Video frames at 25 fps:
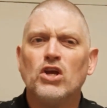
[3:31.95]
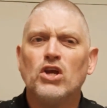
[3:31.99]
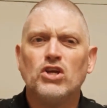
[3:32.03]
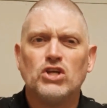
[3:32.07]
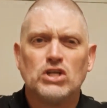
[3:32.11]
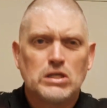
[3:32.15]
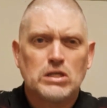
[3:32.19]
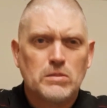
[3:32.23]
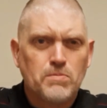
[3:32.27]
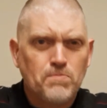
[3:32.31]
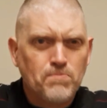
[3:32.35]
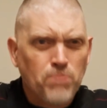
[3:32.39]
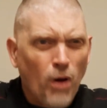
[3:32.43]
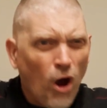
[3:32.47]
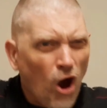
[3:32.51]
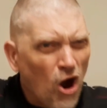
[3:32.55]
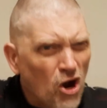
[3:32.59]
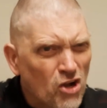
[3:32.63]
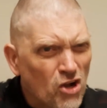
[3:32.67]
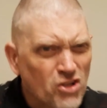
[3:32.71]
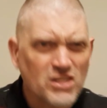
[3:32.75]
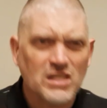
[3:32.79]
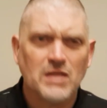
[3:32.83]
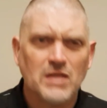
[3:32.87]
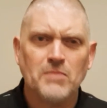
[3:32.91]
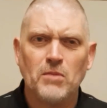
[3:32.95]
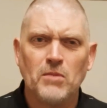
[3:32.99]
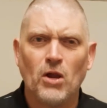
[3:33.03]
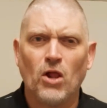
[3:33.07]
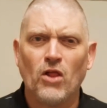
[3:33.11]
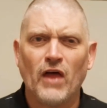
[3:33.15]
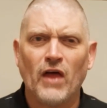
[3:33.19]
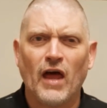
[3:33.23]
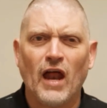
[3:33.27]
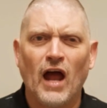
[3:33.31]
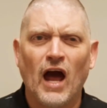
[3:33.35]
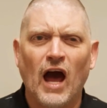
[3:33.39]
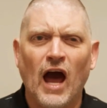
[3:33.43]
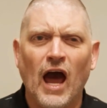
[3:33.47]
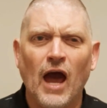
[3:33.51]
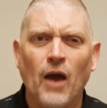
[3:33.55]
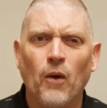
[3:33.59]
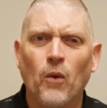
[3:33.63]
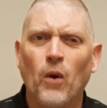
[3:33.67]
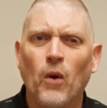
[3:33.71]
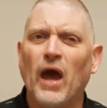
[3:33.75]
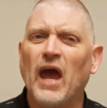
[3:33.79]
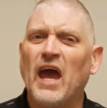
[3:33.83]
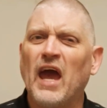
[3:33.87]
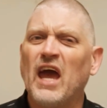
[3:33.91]
just parked in the middle of that
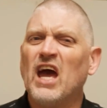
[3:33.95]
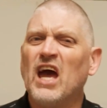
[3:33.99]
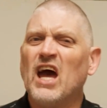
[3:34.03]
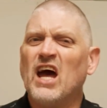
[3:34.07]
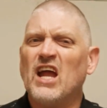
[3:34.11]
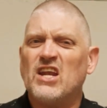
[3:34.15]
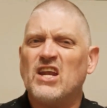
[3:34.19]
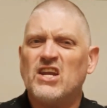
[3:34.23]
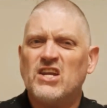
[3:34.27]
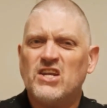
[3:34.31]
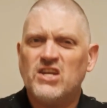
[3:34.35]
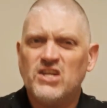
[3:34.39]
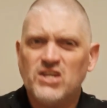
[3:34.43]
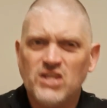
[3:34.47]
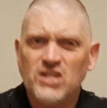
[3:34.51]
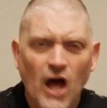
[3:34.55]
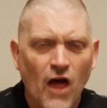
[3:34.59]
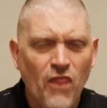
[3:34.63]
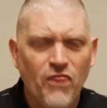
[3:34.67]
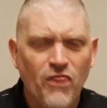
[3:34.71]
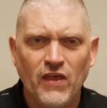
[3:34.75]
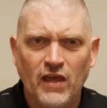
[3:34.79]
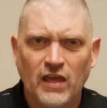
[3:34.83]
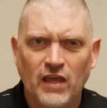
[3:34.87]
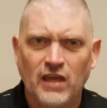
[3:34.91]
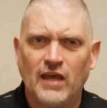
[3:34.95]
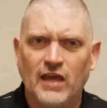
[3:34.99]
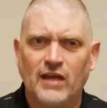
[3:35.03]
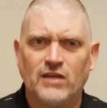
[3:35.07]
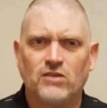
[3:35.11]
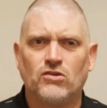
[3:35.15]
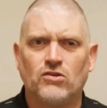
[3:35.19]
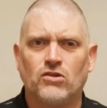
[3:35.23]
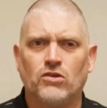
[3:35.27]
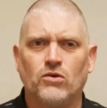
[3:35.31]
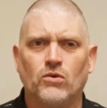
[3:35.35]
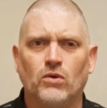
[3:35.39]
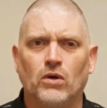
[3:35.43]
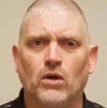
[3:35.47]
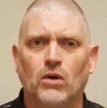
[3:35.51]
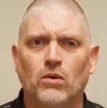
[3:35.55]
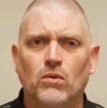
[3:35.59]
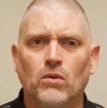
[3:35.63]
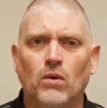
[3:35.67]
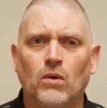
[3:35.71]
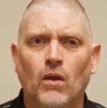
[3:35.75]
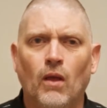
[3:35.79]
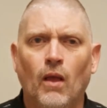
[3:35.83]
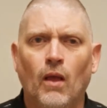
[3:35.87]
highway, nothing gets through.